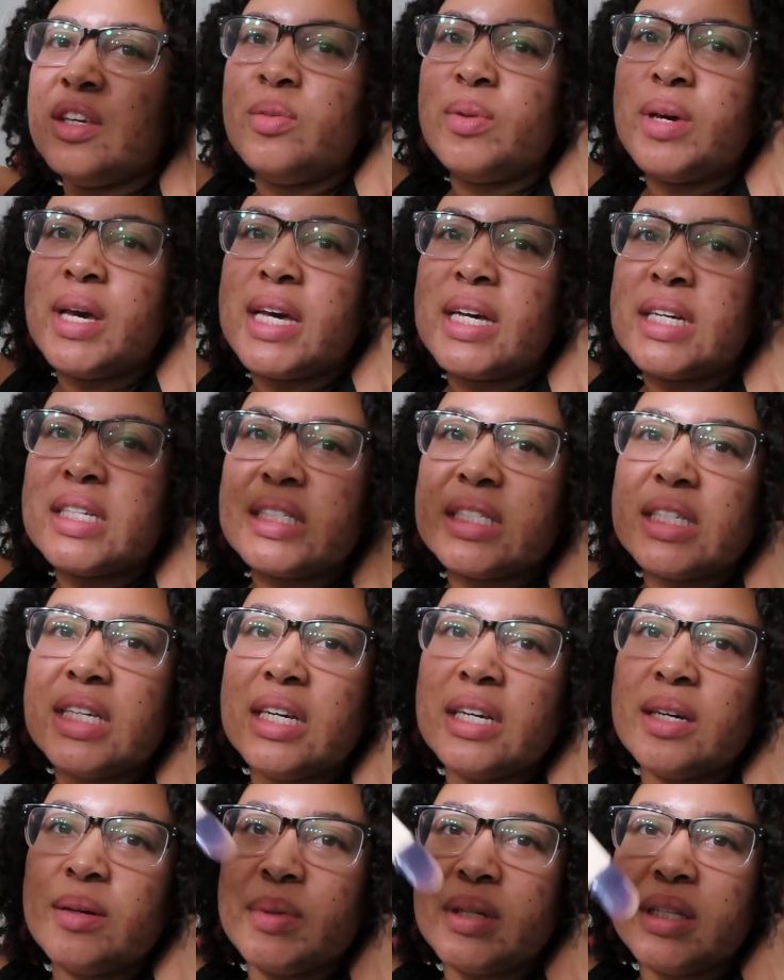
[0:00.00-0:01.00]
You can't
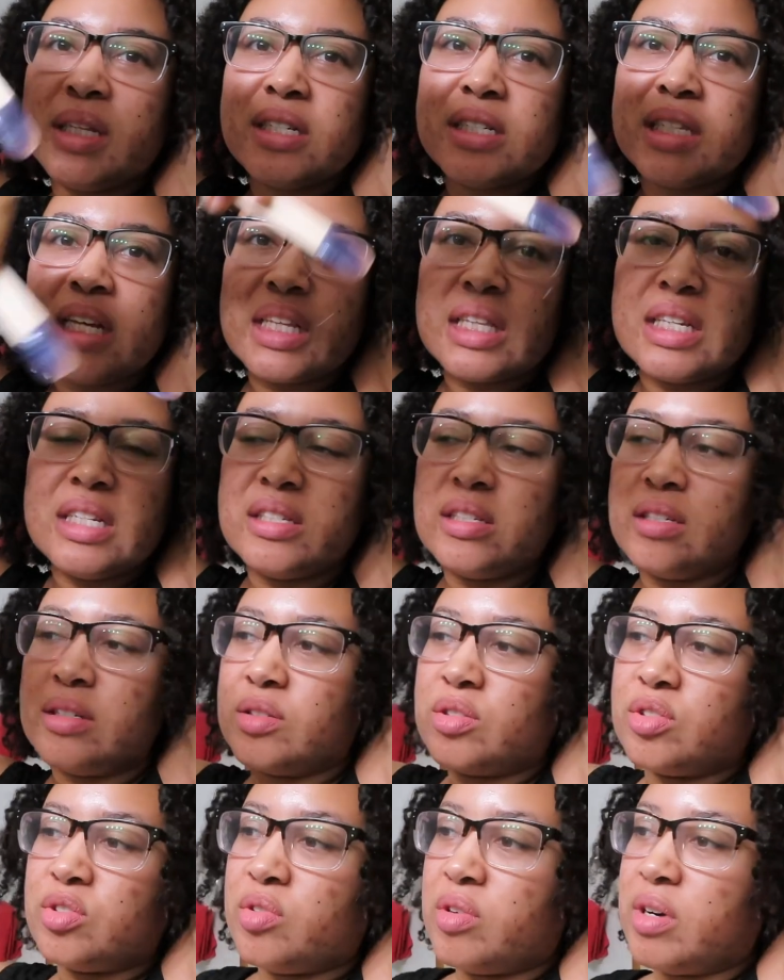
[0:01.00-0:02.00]
see it, but there's like these
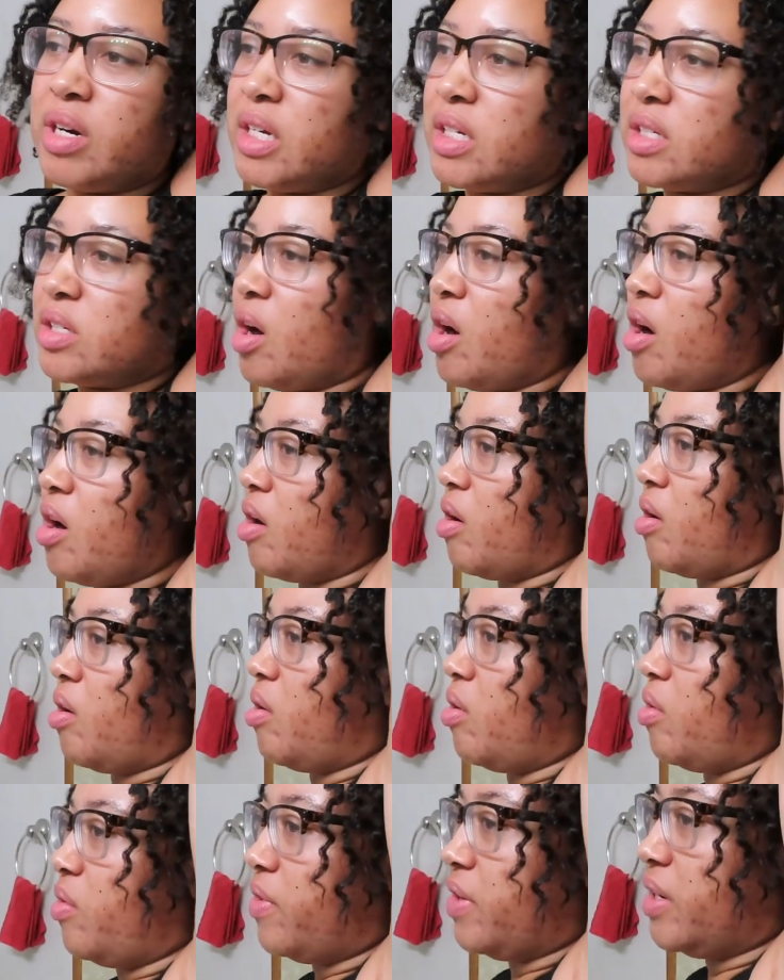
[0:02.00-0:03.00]
little strings all
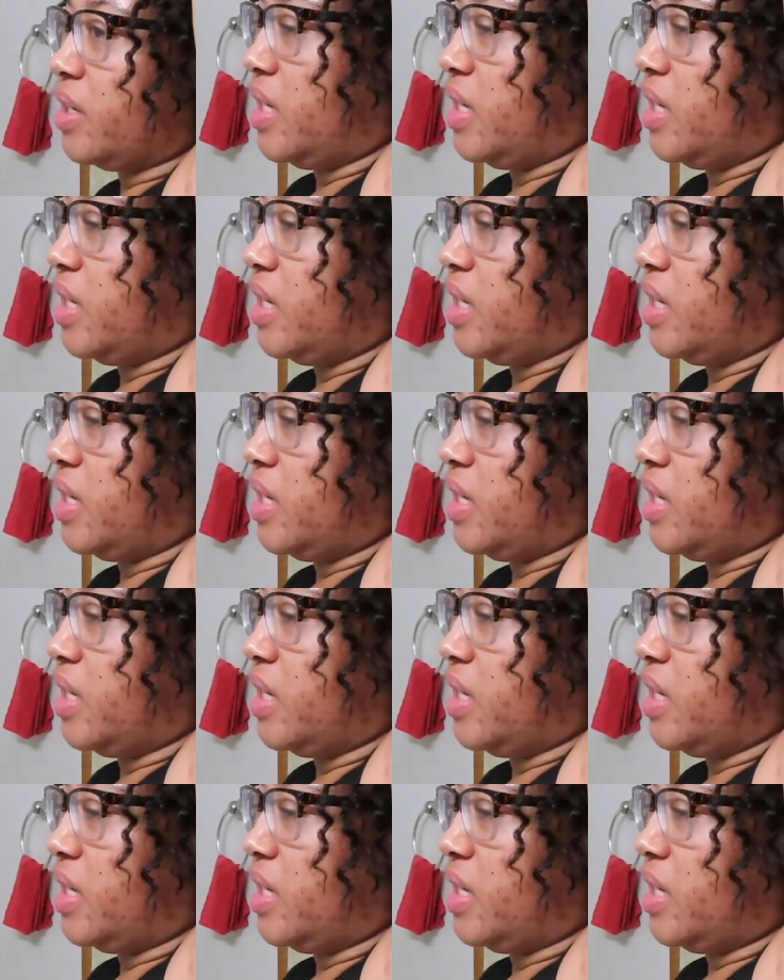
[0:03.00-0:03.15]
over the